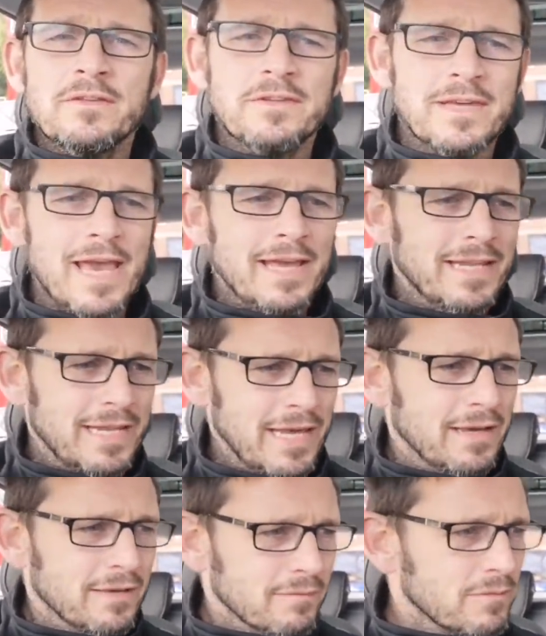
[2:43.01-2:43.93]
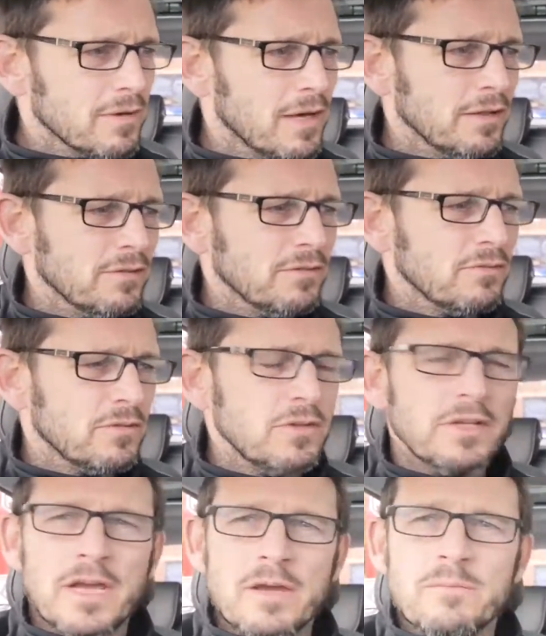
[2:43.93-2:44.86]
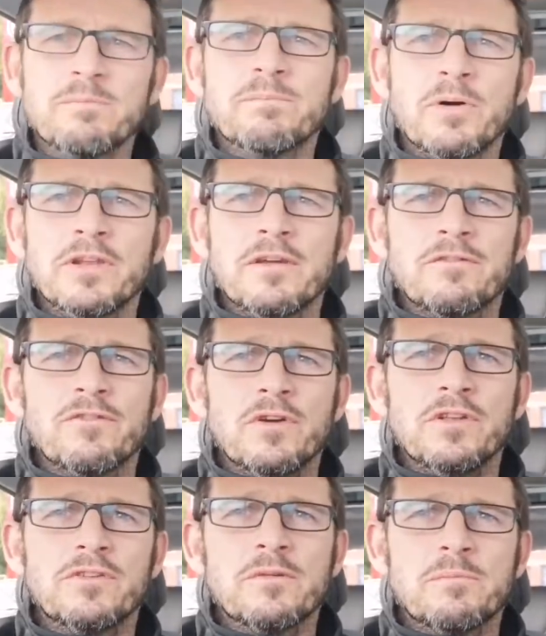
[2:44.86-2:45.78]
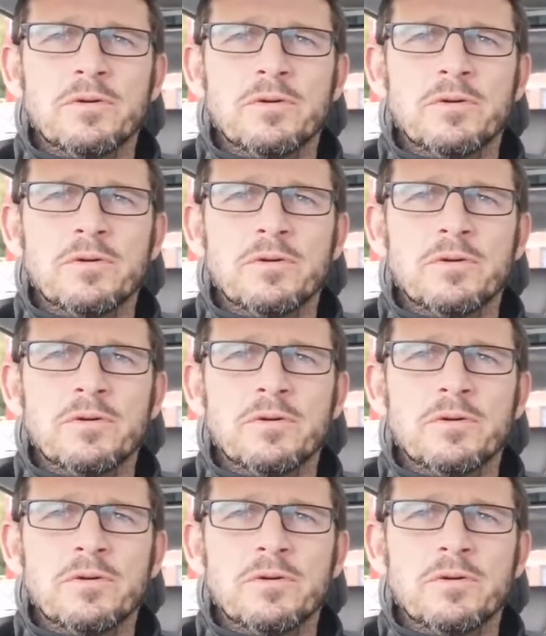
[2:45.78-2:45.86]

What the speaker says: getting in it and you know putting it through its